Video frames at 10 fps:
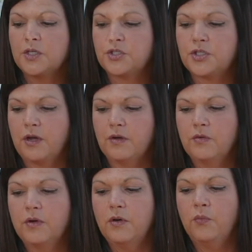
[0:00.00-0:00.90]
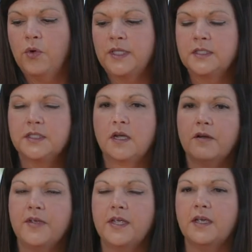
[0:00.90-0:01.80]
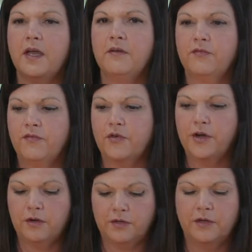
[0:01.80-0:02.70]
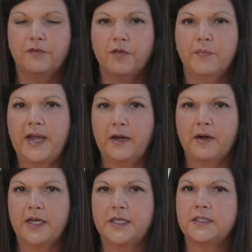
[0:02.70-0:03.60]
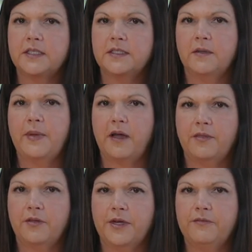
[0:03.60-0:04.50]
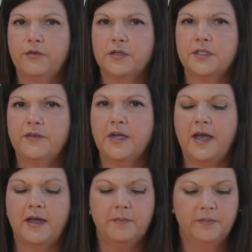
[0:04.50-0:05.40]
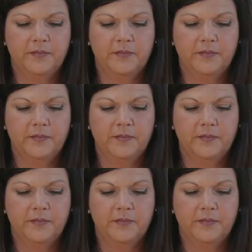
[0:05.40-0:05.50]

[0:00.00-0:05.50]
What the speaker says: So one serving of fruit for berries is about 3/4 of a cup.